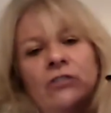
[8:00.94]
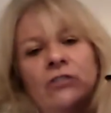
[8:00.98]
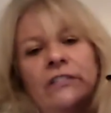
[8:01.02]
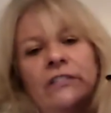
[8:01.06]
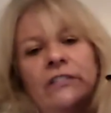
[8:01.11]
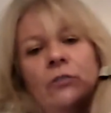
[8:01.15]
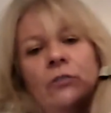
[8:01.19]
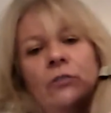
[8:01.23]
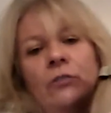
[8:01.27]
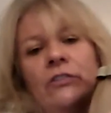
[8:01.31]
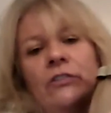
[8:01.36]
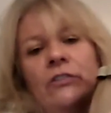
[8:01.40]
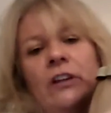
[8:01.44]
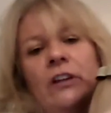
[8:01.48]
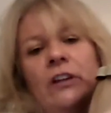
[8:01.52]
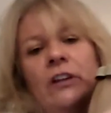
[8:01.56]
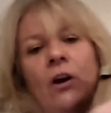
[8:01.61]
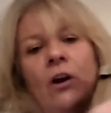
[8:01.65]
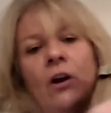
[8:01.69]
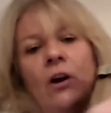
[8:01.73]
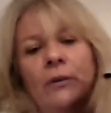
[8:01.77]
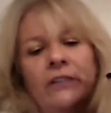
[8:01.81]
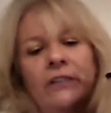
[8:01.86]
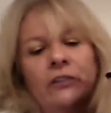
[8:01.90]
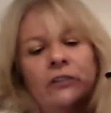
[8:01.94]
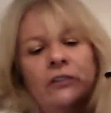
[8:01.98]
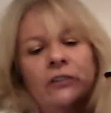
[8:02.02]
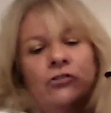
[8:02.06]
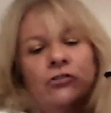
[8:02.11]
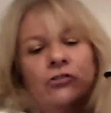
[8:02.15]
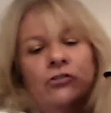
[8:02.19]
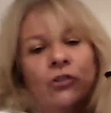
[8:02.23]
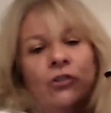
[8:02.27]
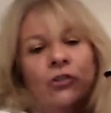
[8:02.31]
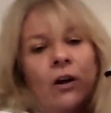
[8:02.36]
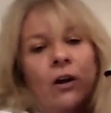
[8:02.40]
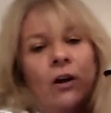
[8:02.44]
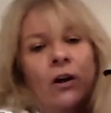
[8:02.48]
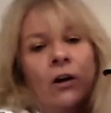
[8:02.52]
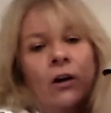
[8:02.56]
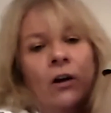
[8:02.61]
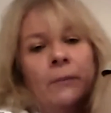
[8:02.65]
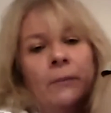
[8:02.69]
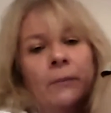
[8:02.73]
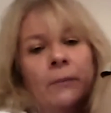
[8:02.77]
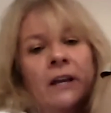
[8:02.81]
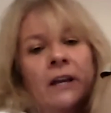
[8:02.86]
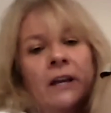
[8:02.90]
is just, I usually always like to show
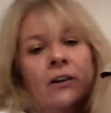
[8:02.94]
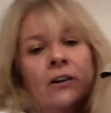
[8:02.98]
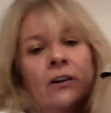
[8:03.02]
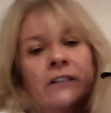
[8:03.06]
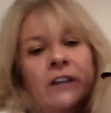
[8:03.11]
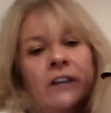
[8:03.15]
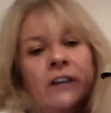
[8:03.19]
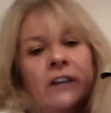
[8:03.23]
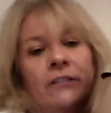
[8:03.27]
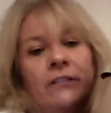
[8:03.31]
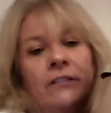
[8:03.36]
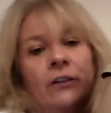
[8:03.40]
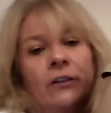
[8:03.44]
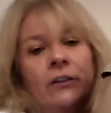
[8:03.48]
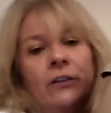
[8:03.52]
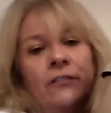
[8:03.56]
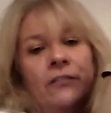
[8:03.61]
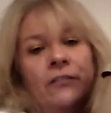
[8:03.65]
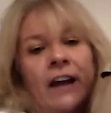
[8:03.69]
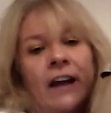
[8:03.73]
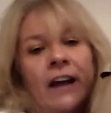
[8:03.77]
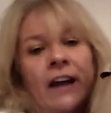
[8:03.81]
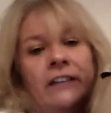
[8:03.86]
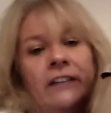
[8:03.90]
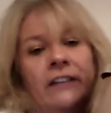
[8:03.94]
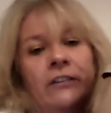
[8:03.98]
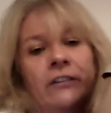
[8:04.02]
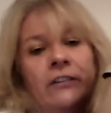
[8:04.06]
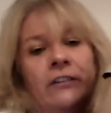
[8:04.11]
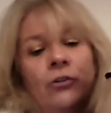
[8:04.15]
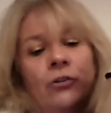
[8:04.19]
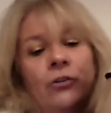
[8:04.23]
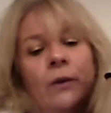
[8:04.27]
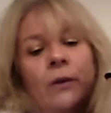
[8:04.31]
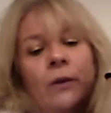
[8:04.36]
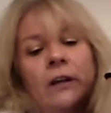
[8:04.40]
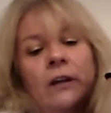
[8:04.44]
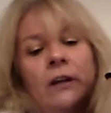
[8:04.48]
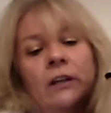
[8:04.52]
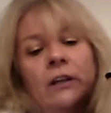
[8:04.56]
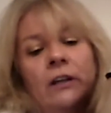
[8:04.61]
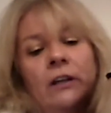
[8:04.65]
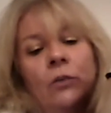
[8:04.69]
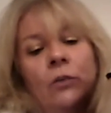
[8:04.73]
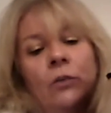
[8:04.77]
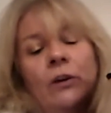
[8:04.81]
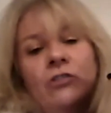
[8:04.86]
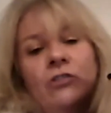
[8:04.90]
my arm here because you have a little fatty tissue.
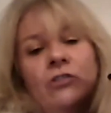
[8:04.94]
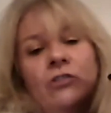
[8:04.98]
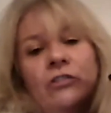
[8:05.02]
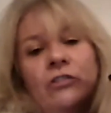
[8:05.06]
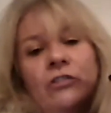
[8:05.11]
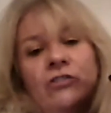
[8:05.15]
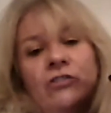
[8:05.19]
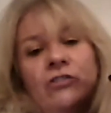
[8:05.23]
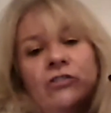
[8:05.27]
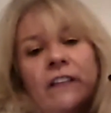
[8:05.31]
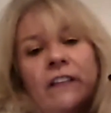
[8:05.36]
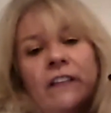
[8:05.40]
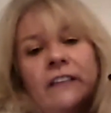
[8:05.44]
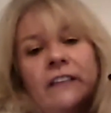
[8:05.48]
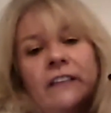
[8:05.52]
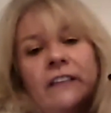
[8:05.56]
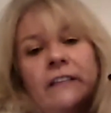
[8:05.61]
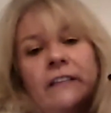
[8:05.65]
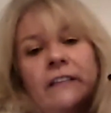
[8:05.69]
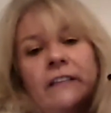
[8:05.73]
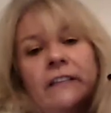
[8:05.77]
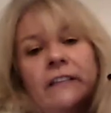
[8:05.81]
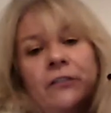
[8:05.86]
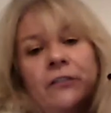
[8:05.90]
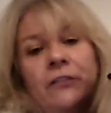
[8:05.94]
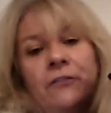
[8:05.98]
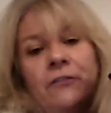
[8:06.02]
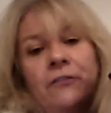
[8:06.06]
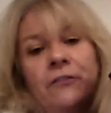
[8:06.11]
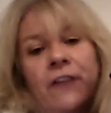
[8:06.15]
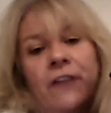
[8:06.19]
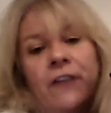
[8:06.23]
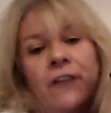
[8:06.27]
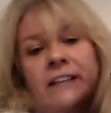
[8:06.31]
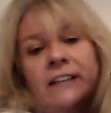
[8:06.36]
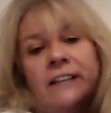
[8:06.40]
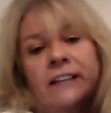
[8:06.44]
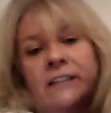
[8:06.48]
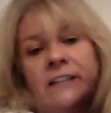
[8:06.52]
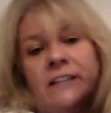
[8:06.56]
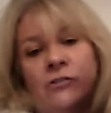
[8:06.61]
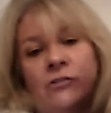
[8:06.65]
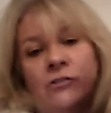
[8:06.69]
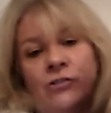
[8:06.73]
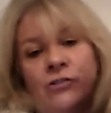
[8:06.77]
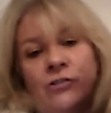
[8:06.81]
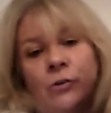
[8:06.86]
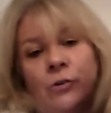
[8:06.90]
You want to just gently lift the fatty
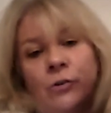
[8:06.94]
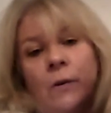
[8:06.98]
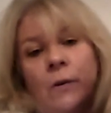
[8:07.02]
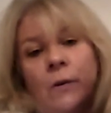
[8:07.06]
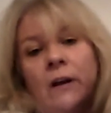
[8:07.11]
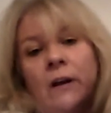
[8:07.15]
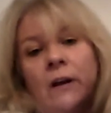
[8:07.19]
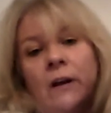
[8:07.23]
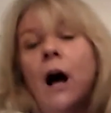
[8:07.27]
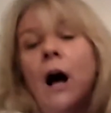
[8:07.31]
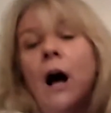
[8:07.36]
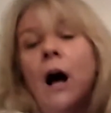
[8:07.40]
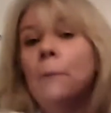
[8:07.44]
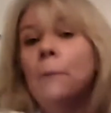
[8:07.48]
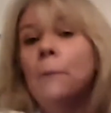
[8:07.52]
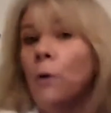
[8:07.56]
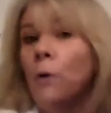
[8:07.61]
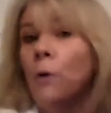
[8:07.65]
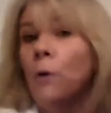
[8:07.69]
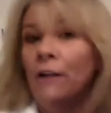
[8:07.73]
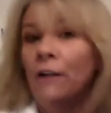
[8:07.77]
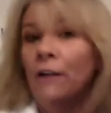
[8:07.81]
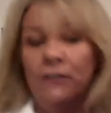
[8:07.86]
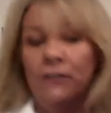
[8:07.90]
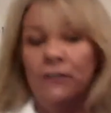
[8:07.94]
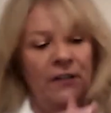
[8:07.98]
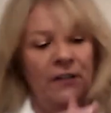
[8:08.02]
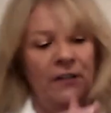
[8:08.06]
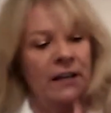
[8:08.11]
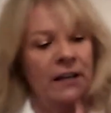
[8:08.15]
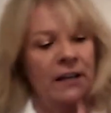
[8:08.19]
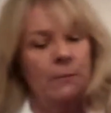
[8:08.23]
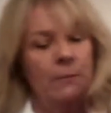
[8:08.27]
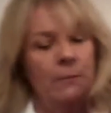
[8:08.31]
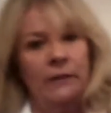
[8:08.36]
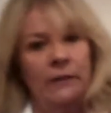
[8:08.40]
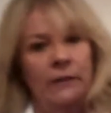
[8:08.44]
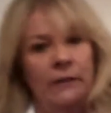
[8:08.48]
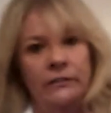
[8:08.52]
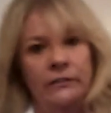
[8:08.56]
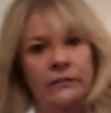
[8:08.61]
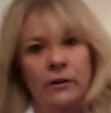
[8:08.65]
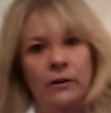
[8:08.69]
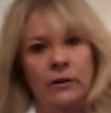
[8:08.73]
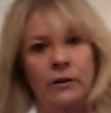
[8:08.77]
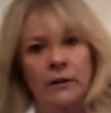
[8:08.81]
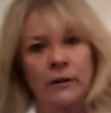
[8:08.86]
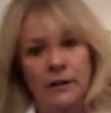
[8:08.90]
tissue up off of any
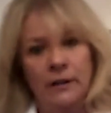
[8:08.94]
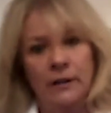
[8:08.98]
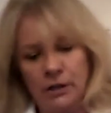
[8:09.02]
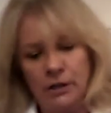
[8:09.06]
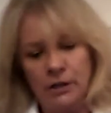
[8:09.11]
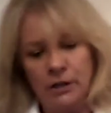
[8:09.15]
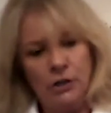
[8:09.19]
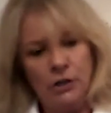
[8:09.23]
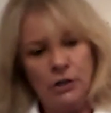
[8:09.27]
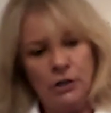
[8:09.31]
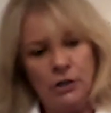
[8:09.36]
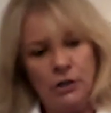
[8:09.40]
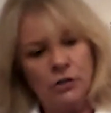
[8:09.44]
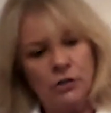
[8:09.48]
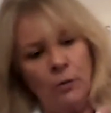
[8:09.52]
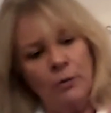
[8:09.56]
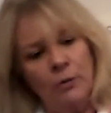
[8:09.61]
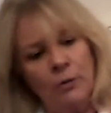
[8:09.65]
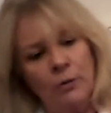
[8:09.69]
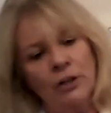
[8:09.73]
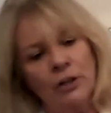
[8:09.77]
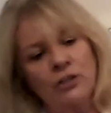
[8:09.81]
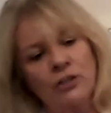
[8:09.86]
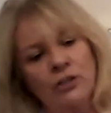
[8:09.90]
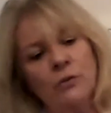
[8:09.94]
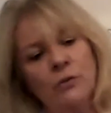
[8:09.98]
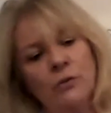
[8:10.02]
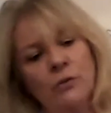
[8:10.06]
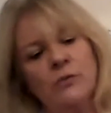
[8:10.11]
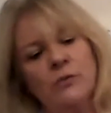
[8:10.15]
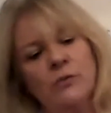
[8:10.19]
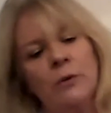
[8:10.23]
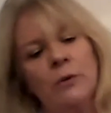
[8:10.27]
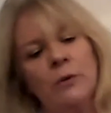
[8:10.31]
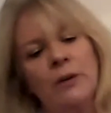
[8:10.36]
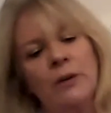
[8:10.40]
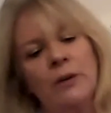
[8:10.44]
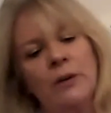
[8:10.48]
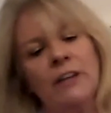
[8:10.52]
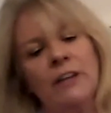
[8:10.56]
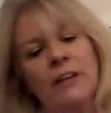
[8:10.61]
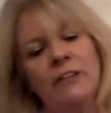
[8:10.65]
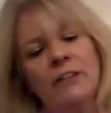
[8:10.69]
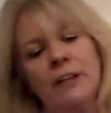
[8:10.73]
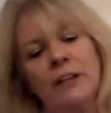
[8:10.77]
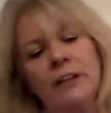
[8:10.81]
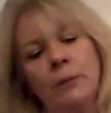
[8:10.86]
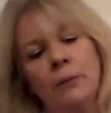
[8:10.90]
muscle. So what we're going to do is we will give a
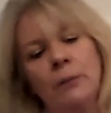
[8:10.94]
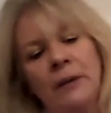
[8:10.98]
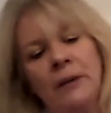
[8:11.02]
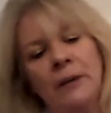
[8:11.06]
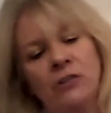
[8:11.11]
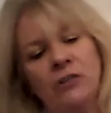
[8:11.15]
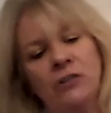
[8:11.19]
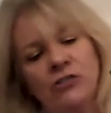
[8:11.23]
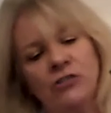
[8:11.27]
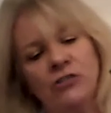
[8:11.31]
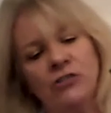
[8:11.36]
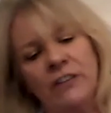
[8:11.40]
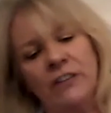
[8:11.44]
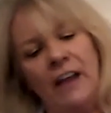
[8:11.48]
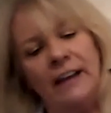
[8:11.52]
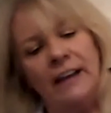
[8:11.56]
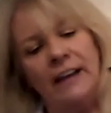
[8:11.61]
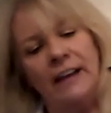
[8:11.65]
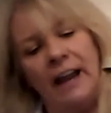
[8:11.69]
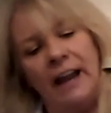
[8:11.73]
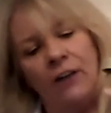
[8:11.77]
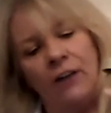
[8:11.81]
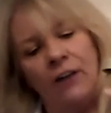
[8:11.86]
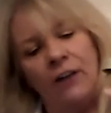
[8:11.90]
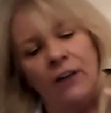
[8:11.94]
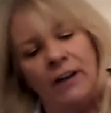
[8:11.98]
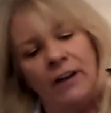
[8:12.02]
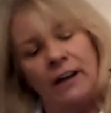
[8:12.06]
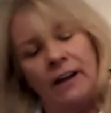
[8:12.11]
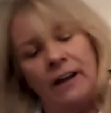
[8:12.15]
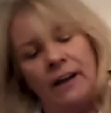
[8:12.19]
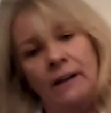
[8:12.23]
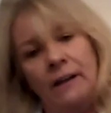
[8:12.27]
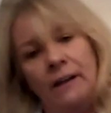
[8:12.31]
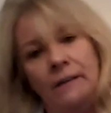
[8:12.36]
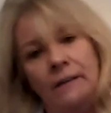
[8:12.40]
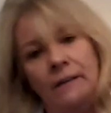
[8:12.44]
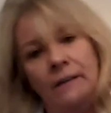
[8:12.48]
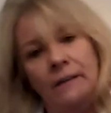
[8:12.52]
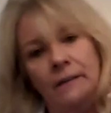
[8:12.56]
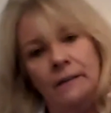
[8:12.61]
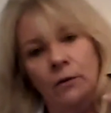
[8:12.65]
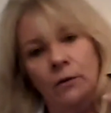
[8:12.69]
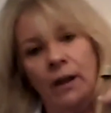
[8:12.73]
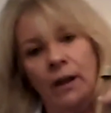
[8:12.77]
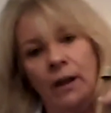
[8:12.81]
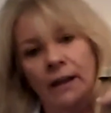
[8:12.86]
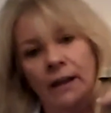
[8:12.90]
little pinch to that area,
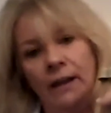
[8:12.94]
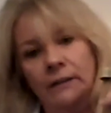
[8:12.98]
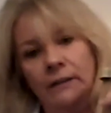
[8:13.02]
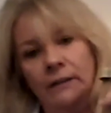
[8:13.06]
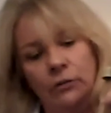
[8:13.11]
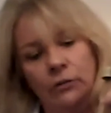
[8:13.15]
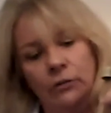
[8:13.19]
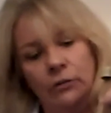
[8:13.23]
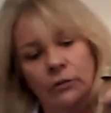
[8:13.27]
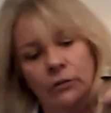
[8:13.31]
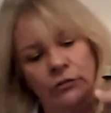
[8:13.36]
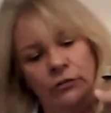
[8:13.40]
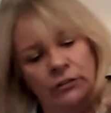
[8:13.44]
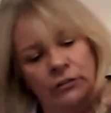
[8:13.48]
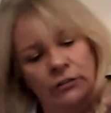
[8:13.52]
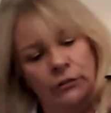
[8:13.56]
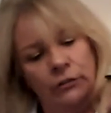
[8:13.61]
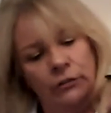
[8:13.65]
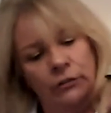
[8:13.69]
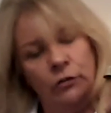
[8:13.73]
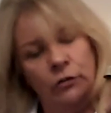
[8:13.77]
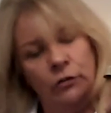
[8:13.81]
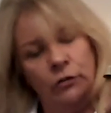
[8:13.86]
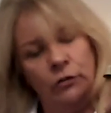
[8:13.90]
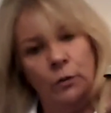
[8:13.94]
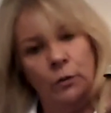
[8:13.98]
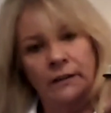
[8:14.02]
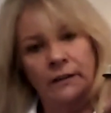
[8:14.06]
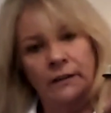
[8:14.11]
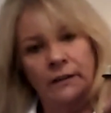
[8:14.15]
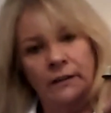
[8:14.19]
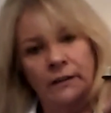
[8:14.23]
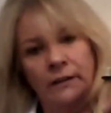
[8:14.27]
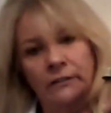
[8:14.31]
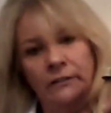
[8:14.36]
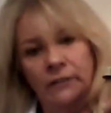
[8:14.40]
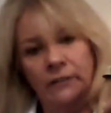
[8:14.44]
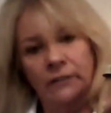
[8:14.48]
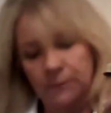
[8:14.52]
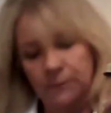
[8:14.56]
okay, a little gentle squeeze.